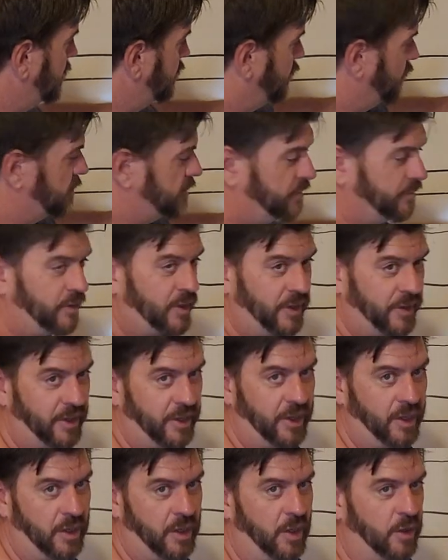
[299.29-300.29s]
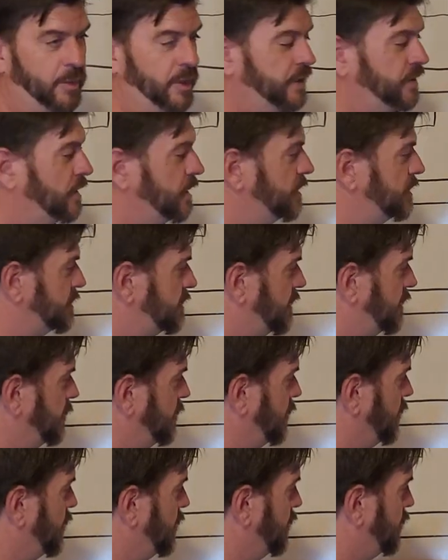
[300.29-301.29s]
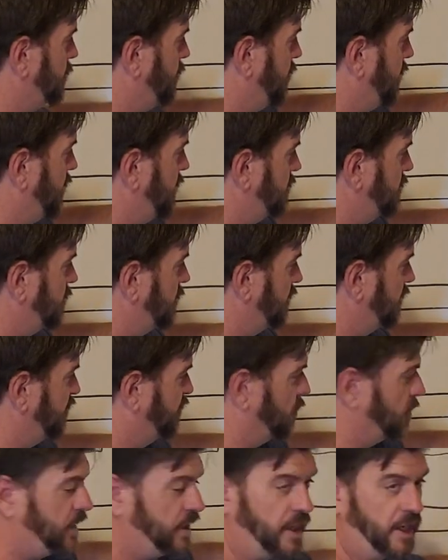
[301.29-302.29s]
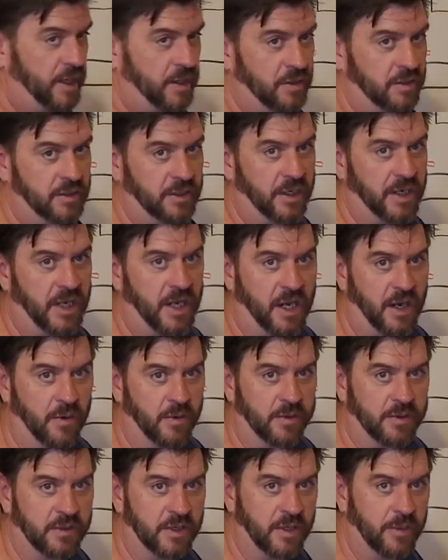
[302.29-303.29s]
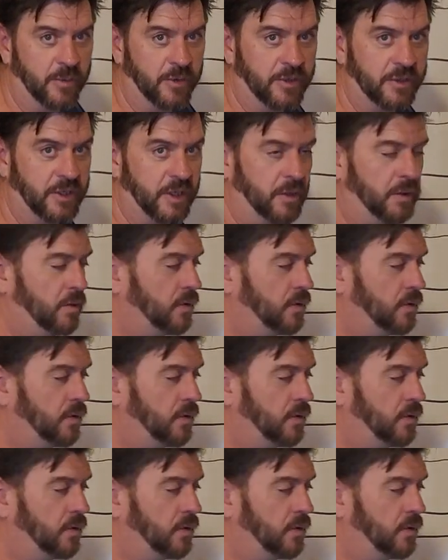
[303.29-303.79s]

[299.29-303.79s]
First of all, they're going to call me and they're going to say, We want an appraisal on 40 acres and a house. And I'm going to say,